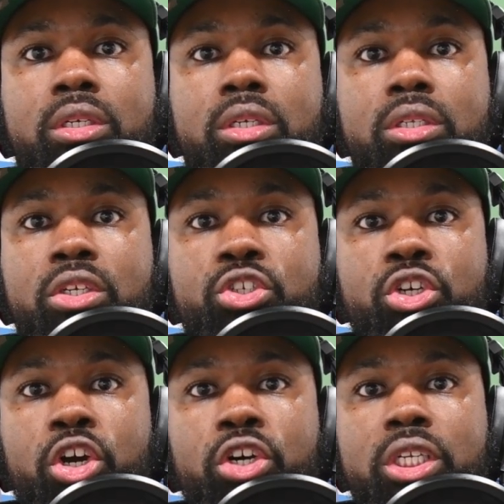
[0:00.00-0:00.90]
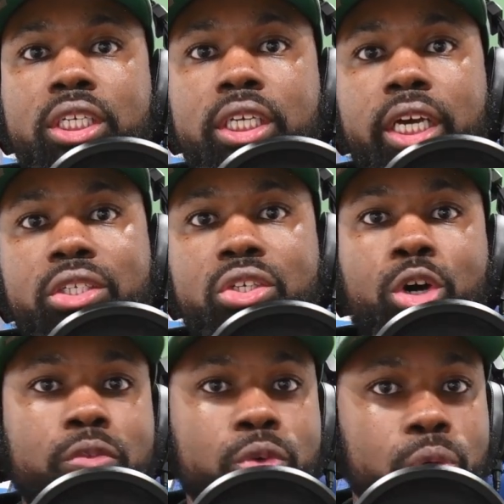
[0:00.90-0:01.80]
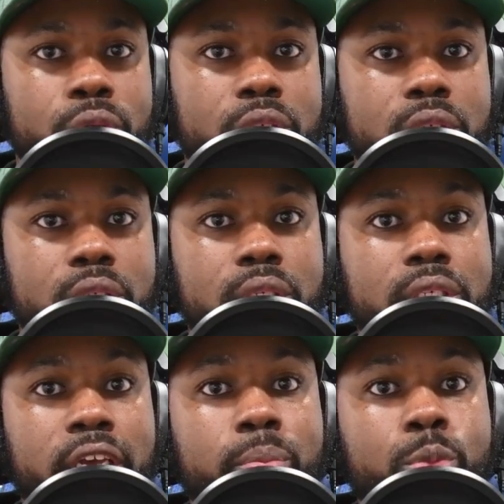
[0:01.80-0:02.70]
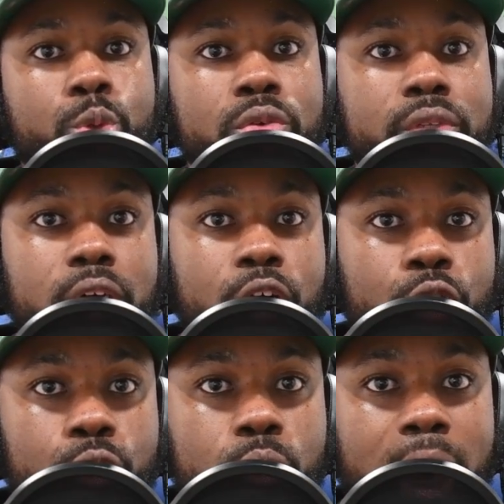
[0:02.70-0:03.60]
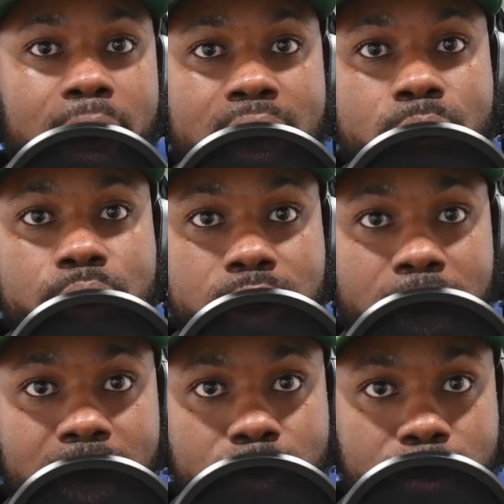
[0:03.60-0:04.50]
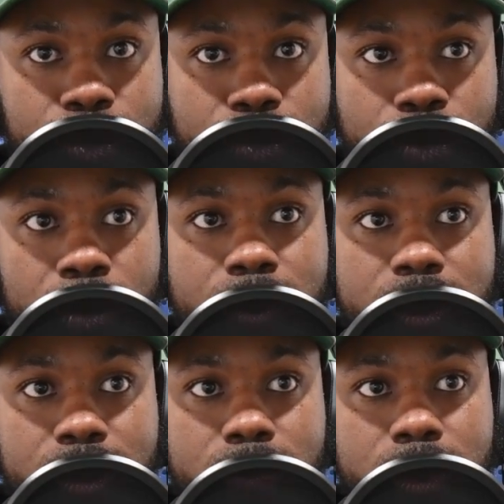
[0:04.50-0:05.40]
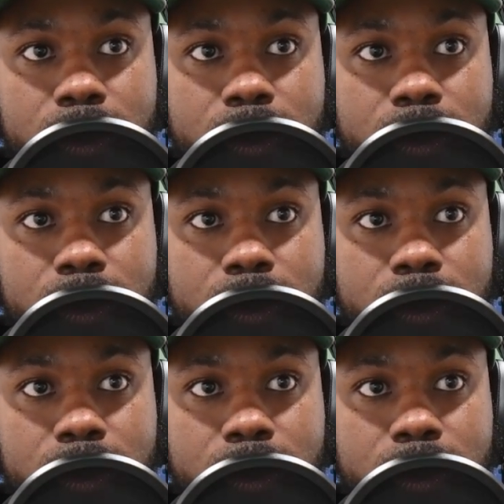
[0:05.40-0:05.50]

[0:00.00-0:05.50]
The Charlie Yates Golf Course. They moved the whole highway. The highway was going this way.